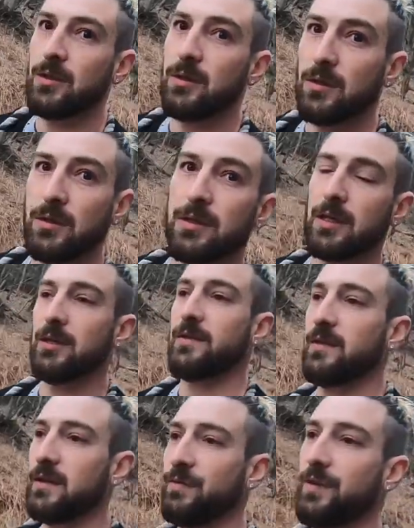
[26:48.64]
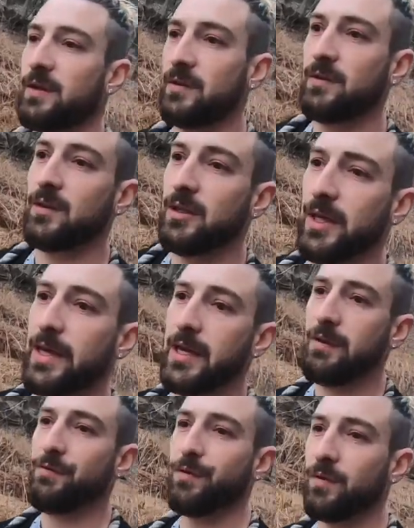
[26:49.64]
Right, uh, Callie's seen a pheasant.
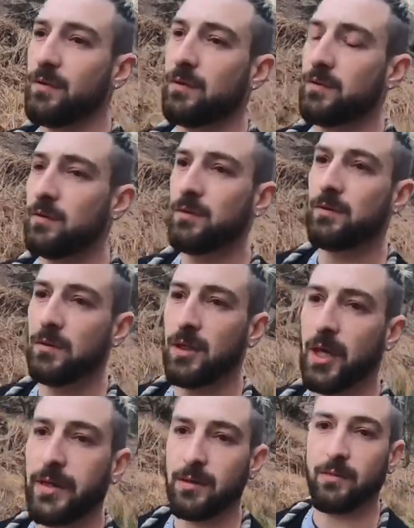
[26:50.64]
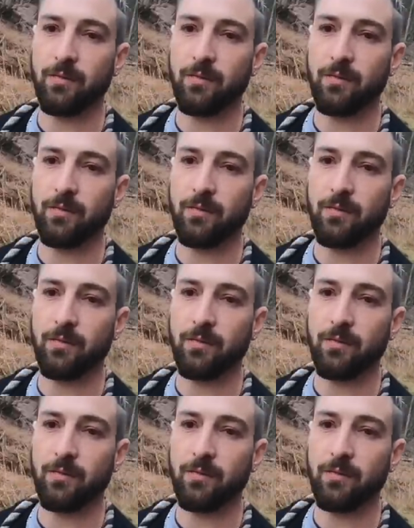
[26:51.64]
Leave! Hey!